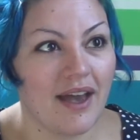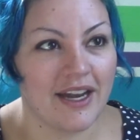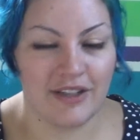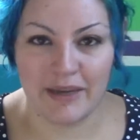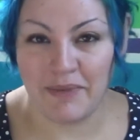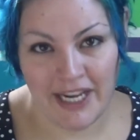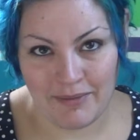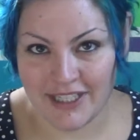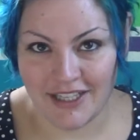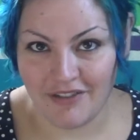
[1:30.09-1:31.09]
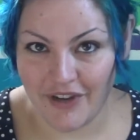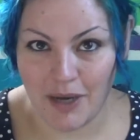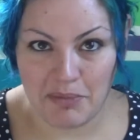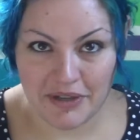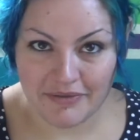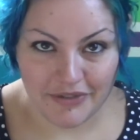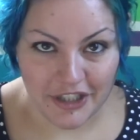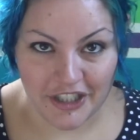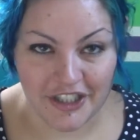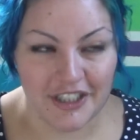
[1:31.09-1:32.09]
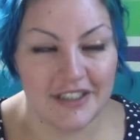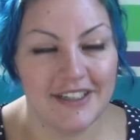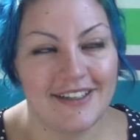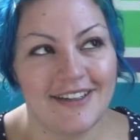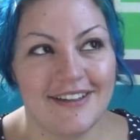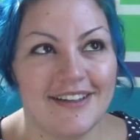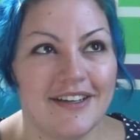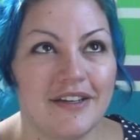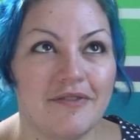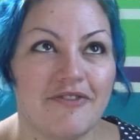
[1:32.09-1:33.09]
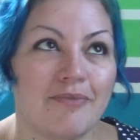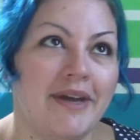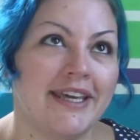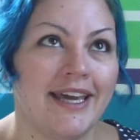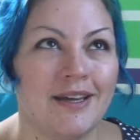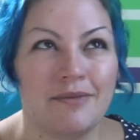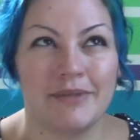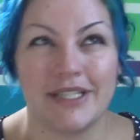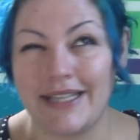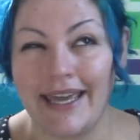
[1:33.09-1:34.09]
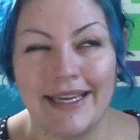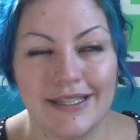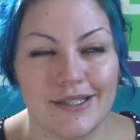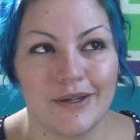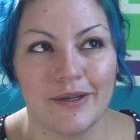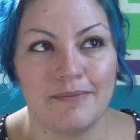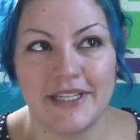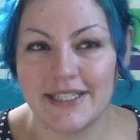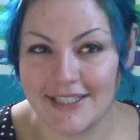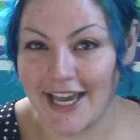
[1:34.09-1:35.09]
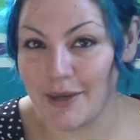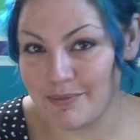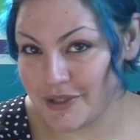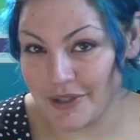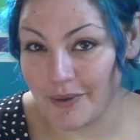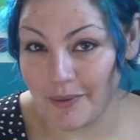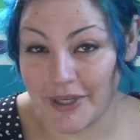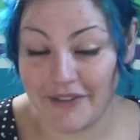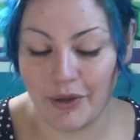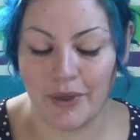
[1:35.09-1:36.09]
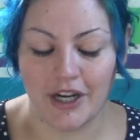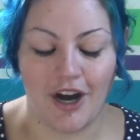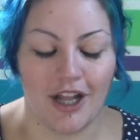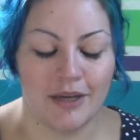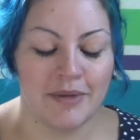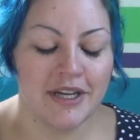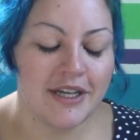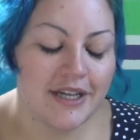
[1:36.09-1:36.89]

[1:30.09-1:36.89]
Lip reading: I don't like beating myself up for making mistakes or missteps or whatever you want to call them.